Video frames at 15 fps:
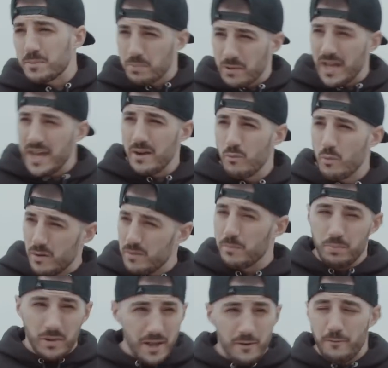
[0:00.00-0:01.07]
to
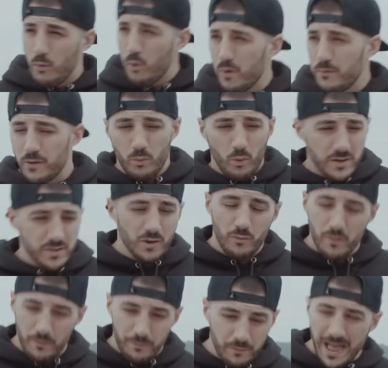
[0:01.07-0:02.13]
play for, if there was
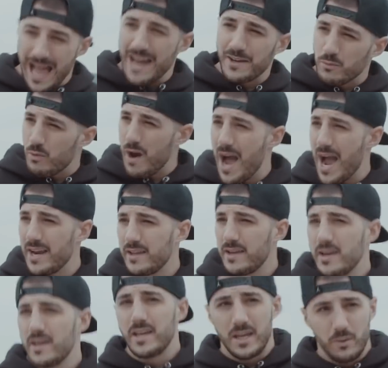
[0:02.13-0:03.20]
a flag to ride,
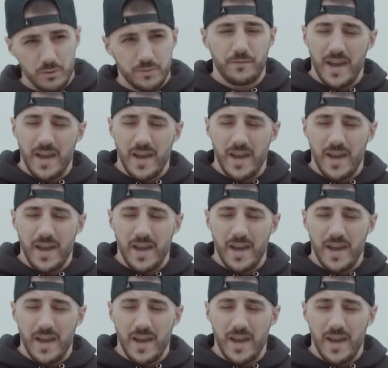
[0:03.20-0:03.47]
it was